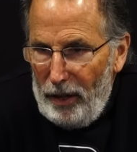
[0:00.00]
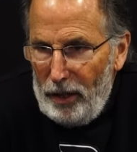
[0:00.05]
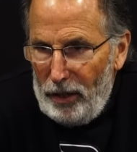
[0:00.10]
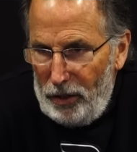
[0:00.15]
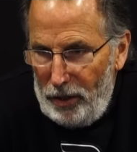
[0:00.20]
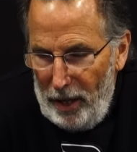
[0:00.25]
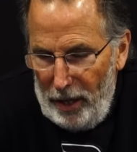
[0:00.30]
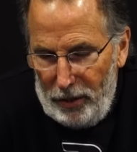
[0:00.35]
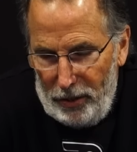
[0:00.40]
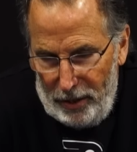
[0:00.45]

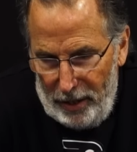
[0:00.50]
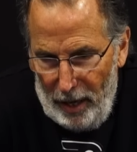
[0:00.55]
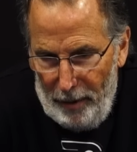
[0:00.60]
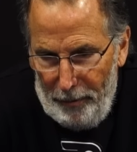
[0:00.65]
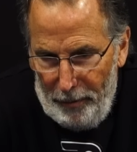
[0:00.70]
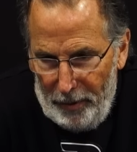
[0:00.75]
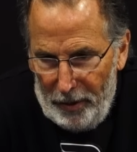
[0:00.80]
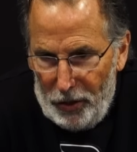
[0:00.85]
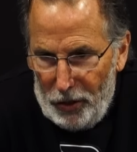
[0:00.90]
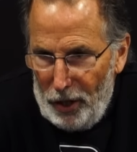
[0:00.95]
It's
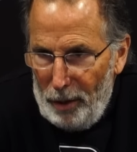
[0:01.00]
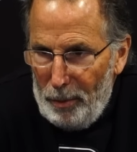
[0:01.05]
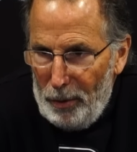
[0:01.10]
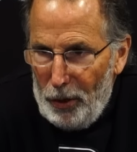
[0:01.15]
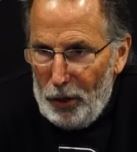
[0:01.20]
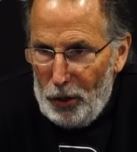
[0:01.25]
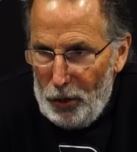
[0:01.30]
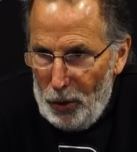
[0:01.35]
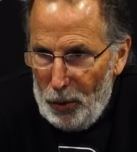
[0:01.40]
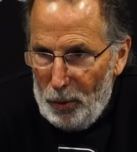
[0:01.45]
definitely some of
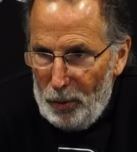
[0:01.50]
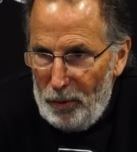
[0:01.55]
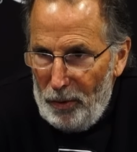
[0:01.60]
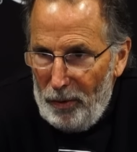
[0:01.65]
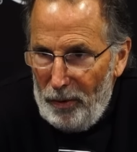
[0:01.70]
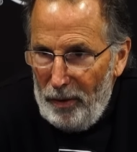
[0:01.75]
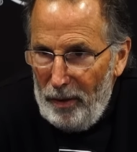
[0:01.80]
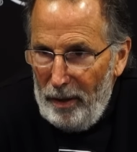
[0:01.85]
the youth